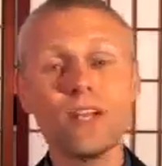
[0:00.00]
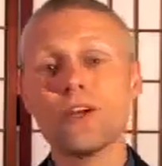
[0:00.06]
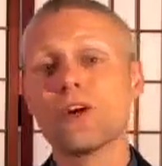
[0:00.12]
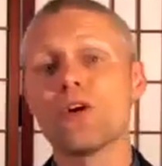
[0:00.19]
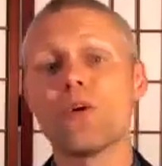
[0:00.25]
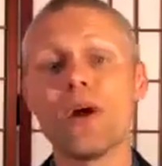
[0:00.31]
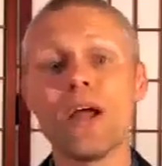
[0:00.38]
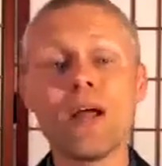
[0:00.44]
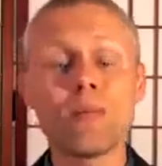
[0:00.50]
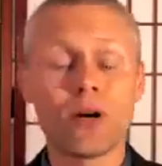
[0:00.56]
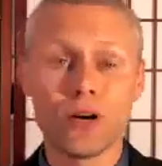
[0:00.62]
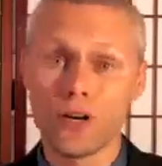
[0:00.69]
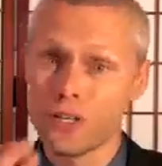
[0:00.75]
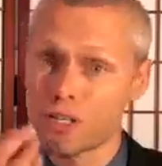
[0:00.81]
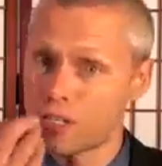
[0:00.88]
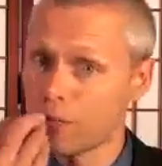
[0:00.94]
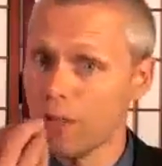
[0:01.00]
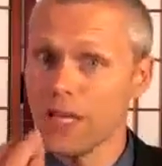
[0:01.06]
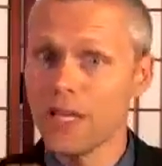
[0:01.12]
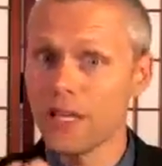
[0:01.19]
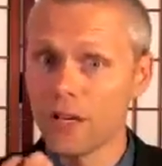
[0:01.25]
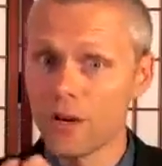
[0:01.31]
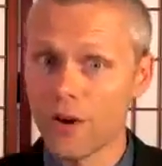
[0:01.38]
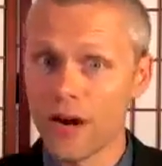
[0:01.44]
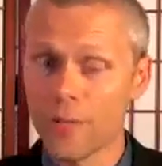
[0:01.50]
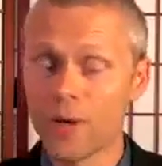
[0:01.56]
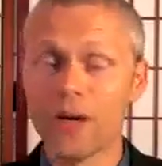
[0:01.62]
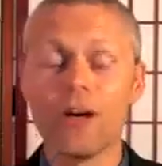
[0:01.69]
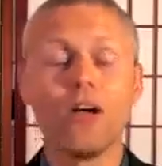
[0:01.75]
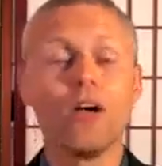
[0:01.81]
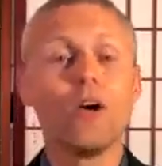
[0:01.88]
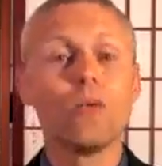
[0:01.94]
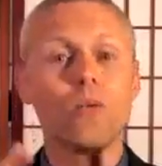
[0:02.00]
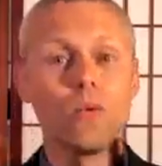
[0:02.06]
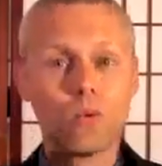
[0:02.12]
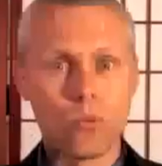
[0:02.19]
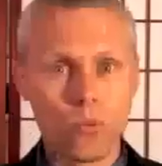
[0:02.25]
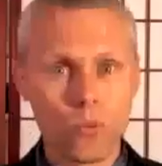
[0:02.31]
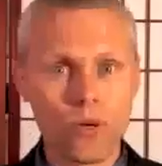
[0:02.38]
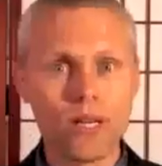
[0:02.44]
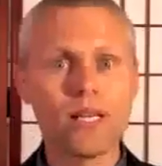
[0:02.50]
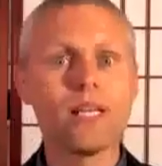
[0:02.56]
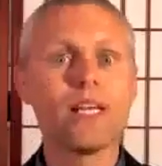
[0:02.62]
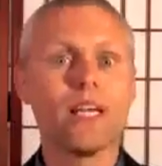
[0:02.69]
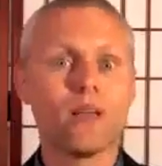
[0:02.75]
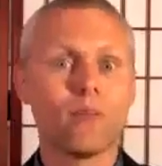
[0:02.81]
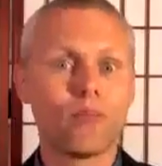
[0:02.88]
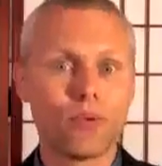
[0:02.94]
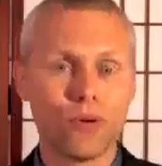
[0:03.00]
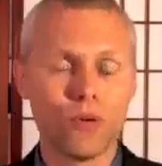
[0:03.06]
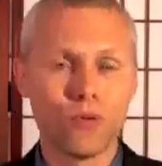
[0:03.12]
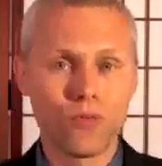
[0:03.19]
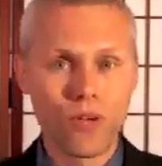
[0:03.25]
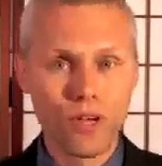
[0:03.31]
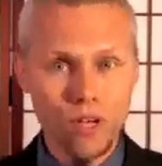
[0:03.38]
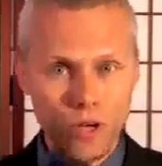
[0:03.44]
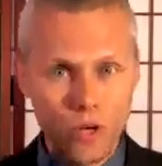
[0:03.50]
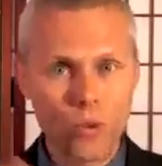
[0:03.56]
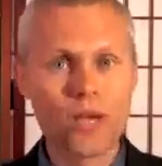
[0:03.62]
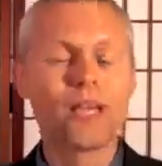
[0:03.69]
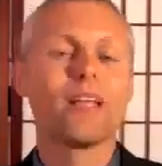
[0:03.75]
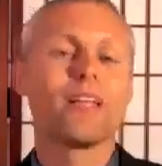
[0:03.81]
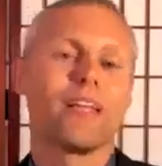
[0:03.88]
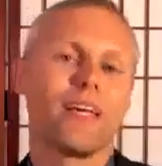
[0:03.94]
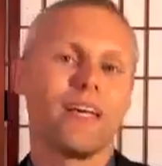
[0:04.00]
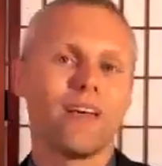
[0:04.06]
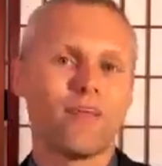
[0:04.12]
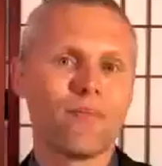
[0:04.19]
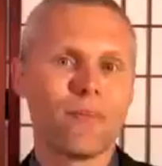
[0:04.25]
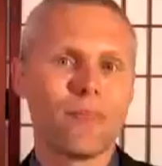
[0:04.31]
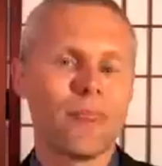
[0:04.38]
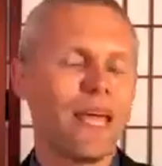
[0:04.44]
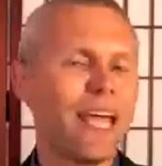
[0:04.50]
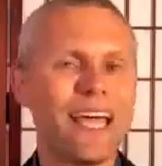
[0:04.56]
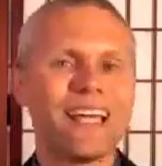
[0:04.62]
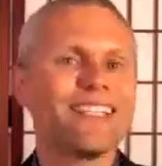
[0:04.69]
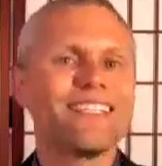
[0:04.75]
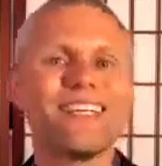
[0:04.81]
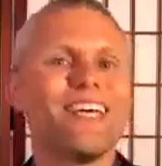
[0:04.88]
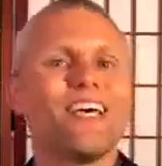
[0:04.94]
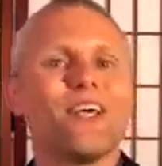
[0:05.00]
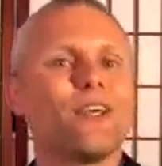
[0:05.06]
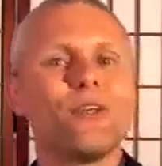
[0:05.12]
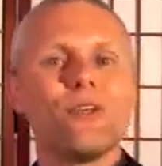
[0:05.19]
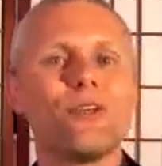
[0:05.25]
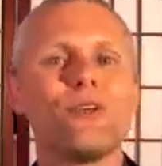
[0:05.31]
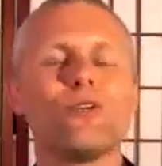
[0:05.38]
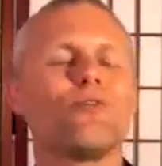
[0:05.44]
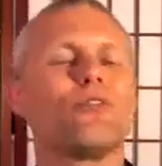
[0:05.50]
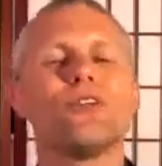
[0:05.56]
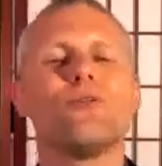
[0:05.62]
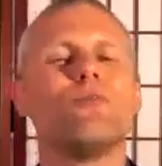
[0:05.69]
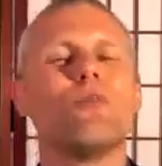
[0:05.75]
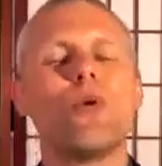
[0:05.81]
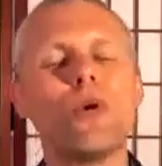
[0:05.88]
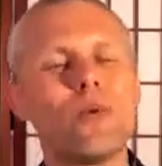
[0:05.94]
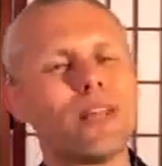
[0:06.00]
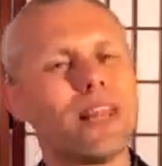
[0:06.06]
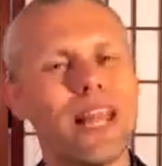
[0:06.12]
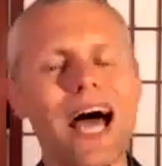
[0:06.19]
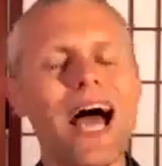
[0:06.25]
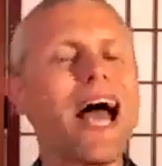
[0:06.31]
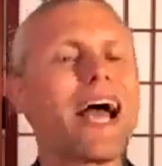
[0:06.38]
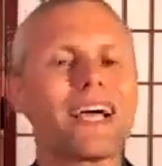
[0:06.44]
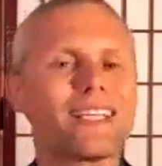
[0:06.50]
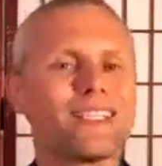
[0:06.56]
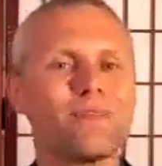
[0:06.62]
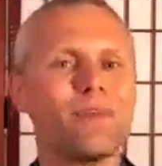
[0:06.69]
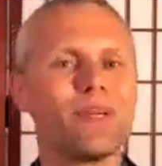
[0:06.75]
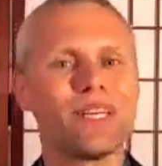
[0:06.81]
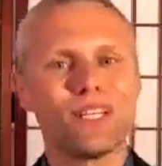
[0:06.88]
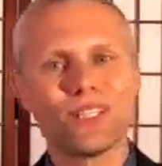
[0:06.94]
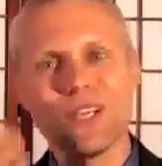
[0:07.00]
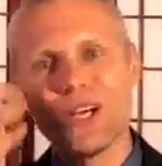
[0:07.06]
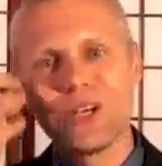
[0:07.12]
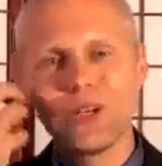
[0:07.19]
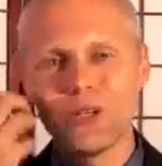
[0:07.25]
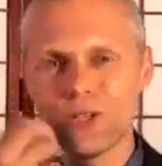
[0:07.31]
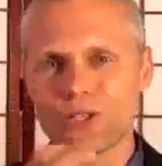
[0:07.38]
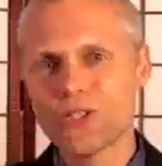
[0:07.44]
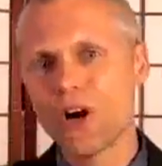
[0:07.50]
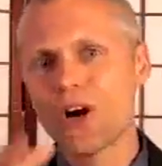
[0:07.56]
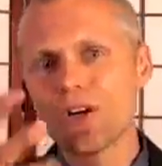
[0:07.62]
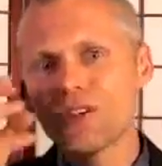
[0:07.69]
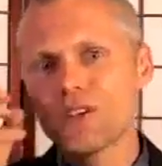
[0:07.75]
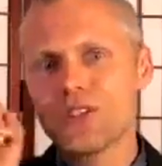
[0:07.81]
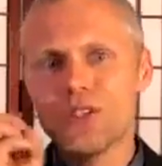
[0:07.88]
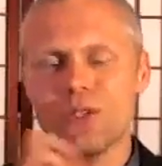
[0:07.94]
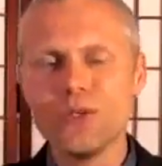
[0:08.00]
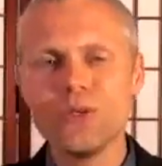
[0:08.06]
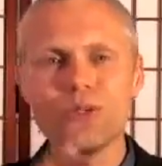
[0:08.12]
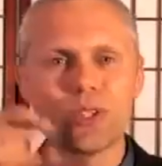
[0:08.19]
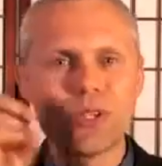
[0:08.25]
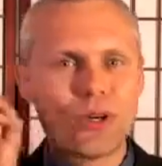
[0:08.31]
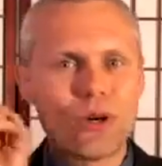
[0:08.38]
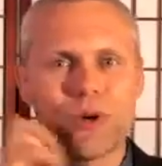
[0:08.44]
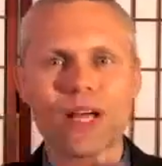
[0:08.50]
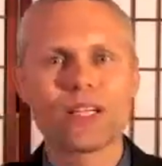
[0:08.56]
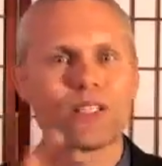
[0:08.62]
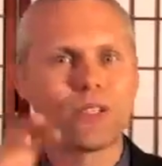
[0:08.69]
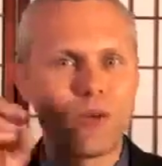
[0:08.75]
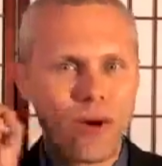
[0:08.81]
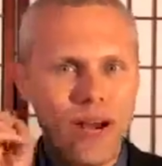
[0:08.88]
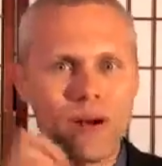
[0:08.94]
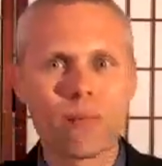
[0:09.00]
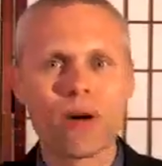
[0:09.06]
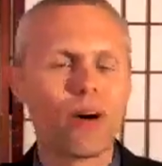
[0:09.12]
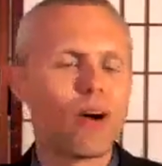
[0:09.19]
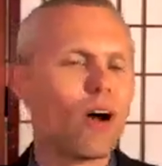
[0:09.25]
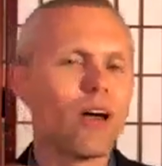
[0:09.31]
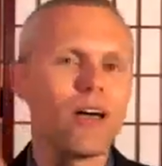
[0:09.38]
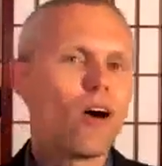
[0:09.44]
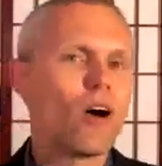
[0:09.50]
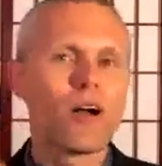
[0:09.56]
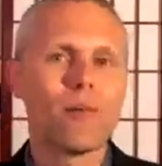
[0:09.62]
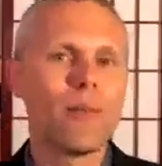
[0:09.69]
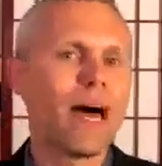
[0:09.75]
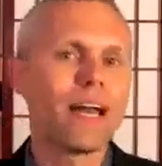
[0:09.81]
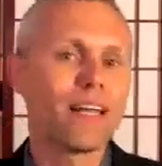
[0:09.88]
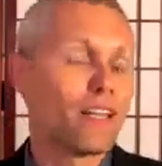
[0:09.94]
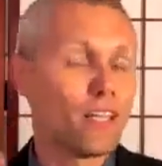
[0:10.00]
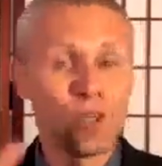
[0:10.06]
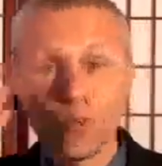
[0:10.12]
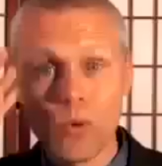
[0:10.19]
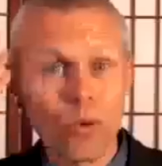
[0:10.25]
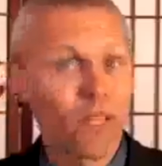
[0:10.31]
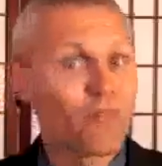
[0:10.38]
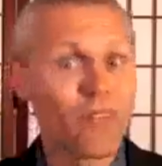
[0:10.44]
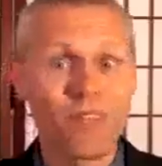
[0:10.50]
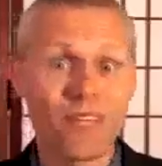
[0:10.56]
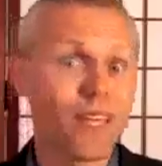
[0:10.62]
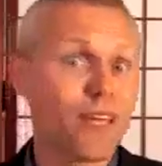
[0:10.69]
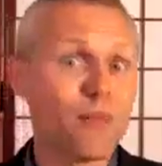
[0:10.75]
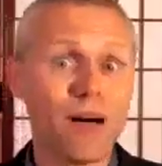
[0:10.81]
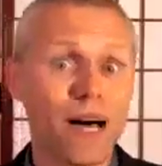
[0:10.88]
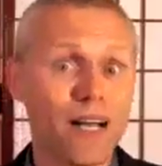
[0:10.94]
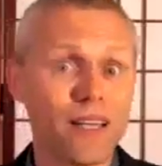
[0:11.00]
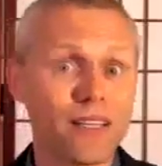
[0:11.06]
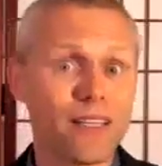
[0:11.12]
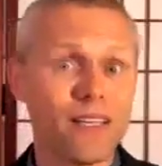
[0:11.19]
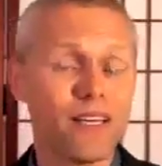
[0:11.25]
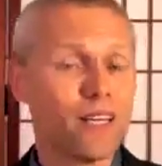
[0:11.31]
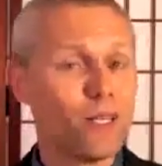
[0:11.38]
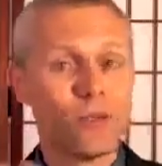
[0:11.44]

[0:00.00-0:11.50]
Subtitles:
Your grammar, your speaking grammar, will really improve quickly. And you'll feel more relaxed because you'll start to use correct grammar automatically. You won't even think about it.